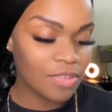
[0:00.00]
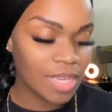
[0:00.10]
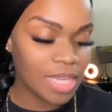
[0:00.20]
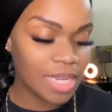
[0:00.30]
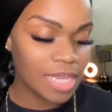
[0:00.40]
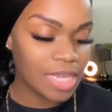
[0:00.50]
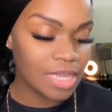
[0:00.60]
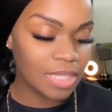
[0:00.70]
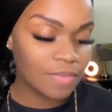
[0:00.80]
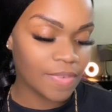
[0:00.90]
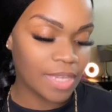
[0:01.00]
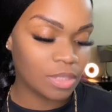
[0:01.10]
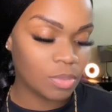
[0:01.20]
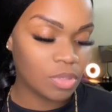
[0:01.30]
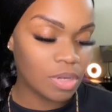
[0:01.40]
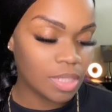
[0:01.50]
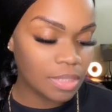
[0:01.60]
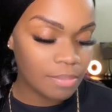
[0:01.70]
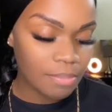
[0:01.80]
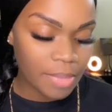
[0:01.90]
it is findable on
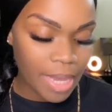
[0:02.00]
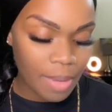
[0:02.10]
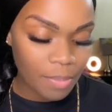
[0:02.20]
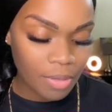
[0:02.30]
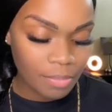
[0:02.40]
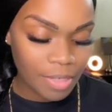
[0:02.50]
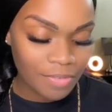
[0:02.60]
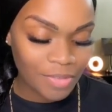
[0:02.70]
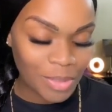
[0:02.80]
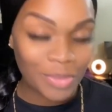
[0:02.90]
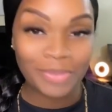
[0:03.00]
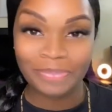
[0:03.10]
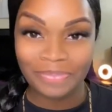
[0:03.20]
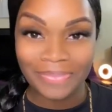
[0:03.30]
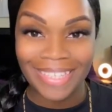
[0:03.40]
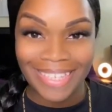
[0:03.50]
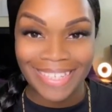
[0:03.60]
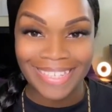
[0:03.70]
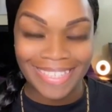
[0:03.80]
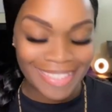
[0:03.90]
the map on my phone. It
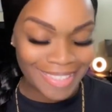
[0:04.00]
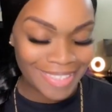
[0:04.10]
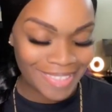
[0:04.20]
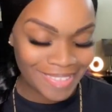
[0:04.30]
is.